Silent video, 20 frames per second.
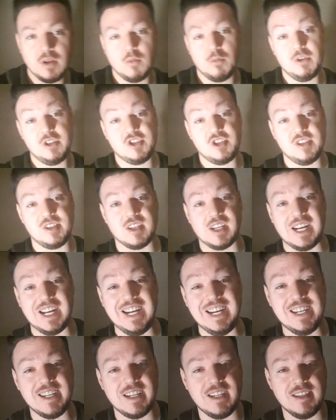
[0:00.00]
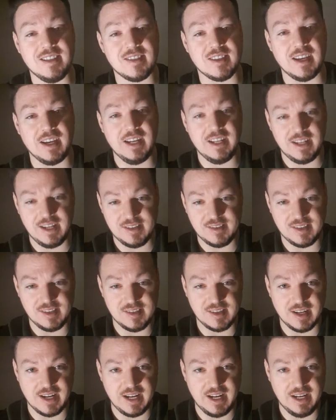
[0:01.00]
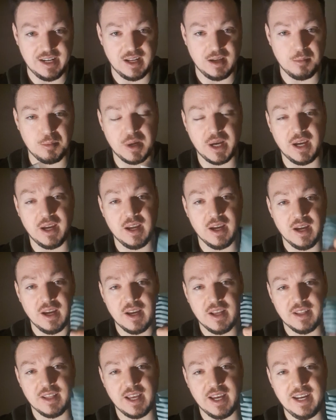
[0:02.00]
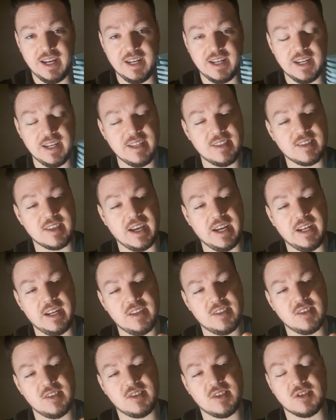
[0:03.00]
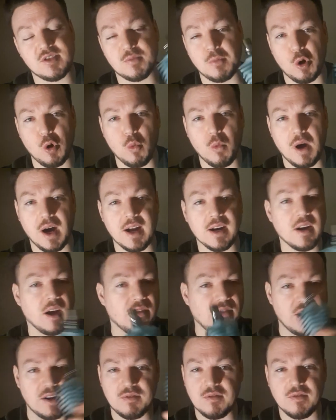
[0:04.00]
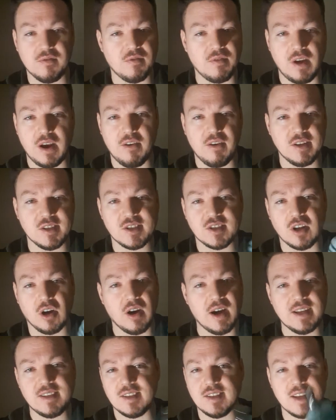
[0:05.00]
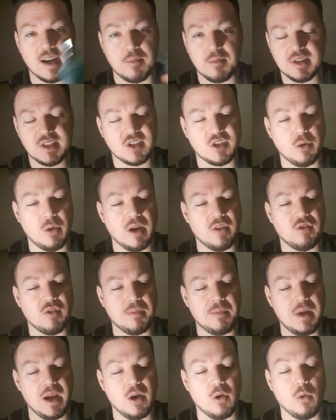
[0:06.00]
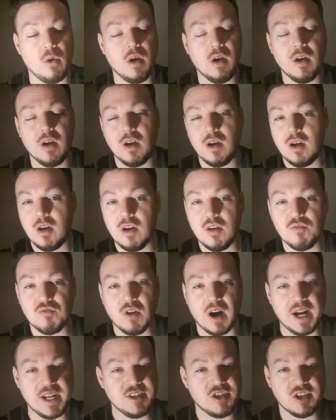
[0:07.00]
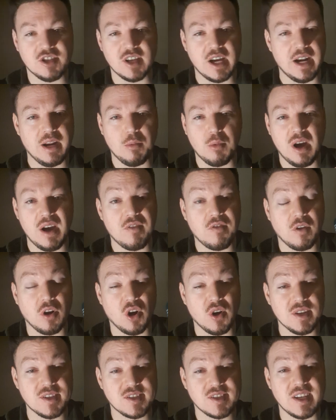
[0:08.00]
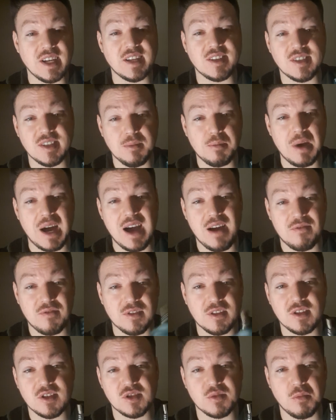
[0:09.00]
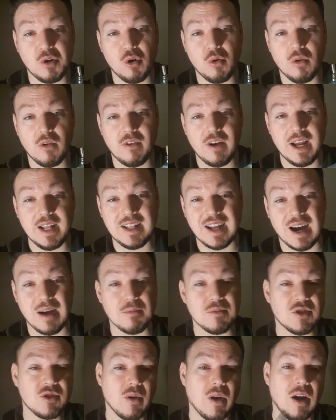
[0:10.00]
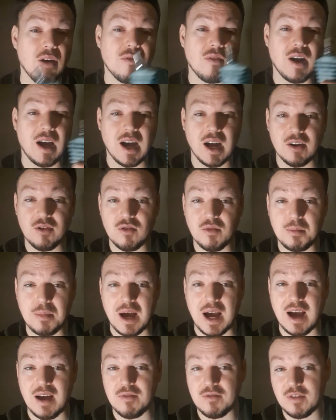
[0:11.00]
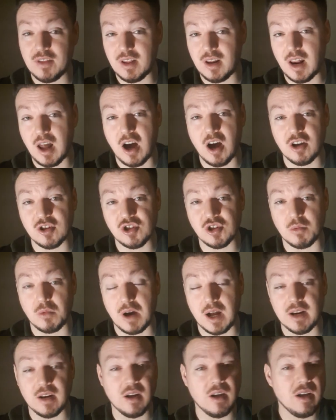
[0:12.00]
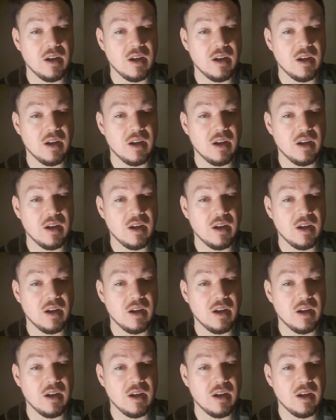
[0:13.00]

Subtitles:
which is an EDT, this is an EDP. The EDT, this is a small one. I've had various sizes up to 200 ml. Ranges anywhere from like £60 for the smaller end up to over £100 for the larger one.